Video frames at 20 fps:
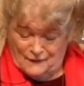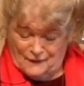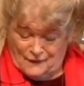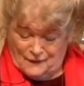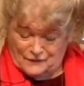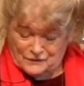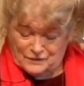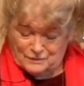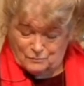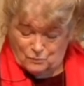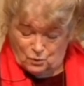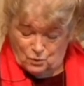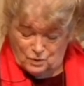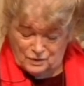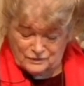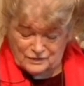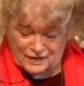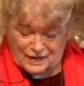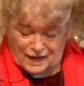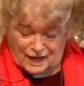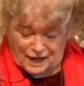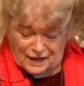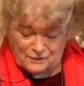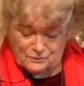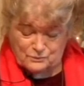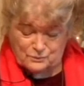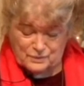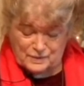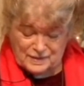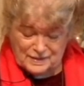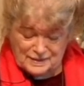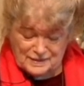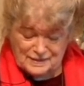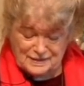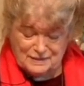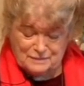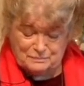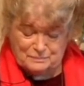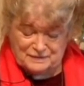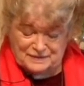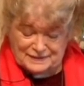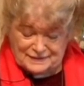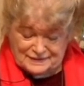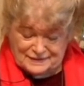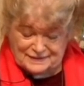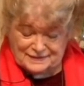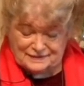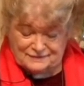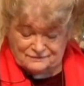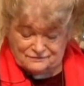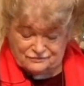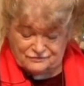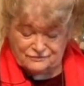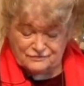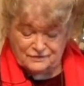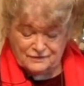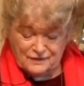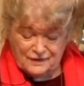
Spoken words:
the more that I really believe